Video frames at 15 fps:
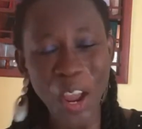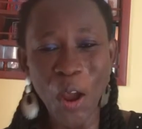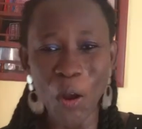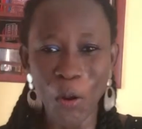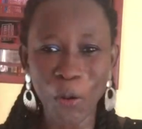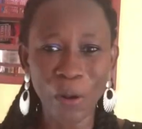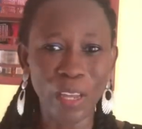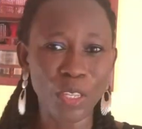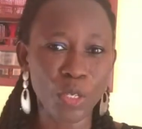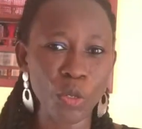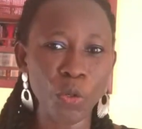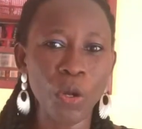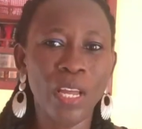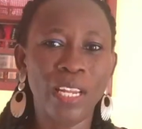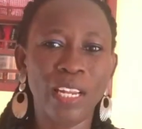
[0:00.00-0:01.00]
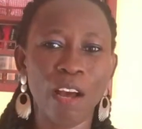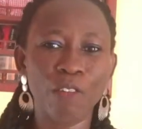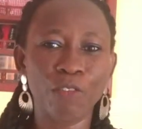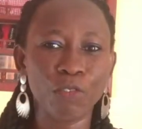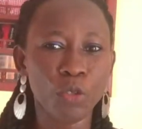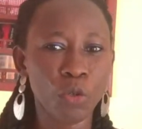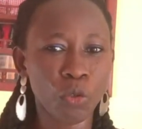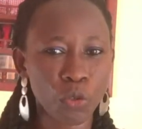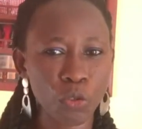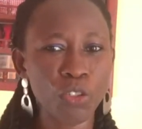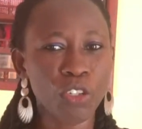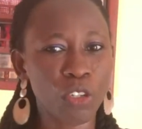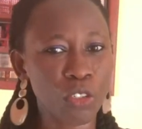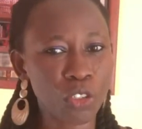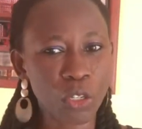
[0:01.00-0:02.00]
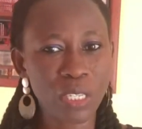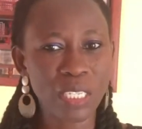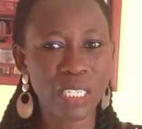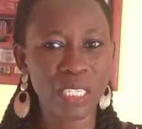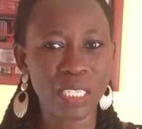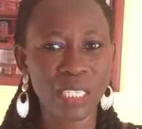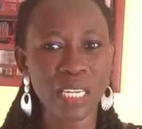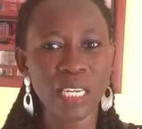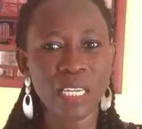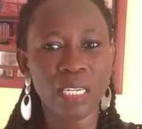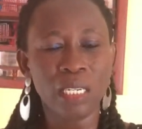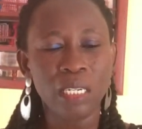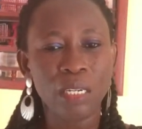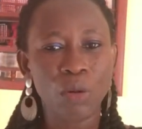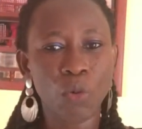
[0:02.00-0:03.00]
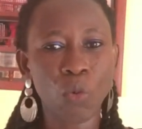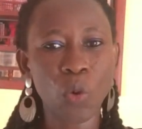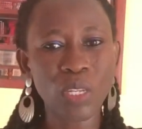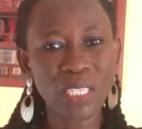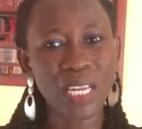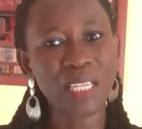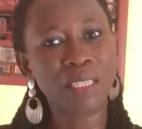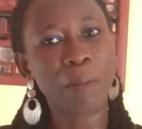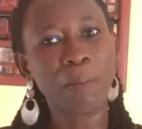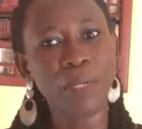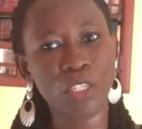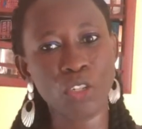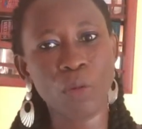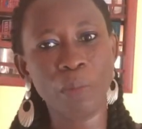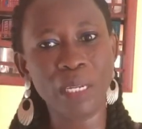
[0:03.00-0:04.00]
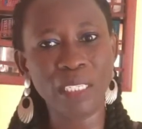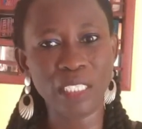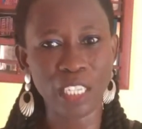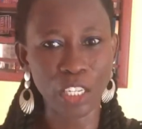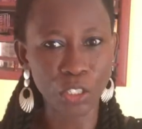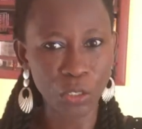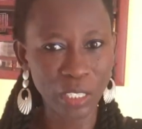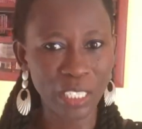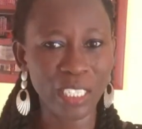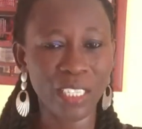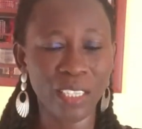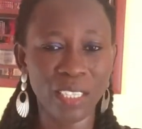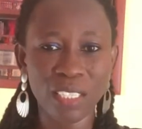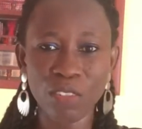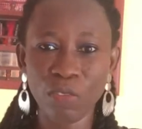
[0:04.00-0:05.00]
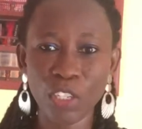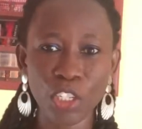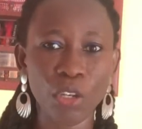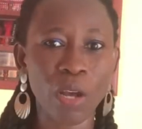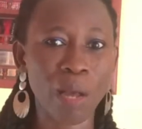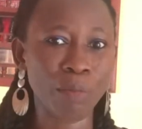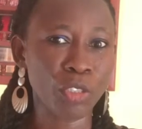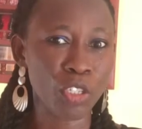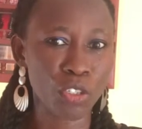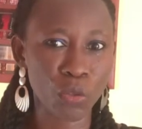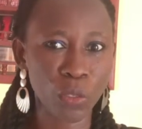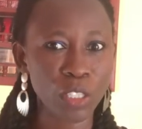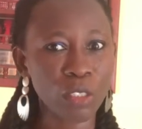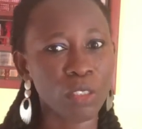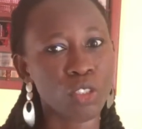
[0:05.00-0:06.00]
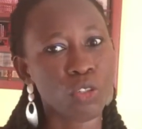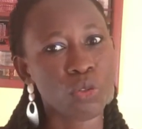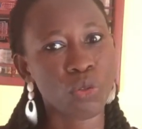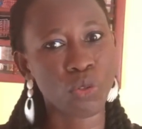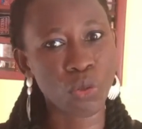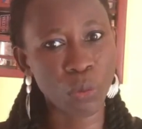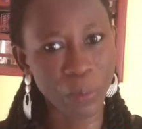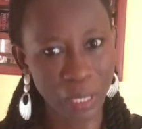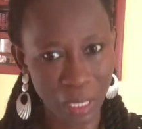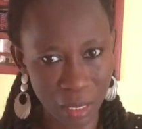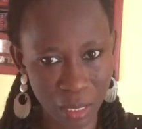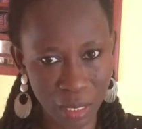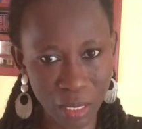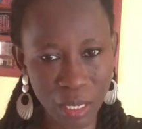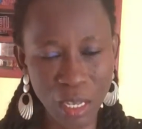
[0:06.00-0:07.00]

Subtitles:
All right, so now to do your trousers, what are the measurements that you need? In this video, I'm just doing tutorials.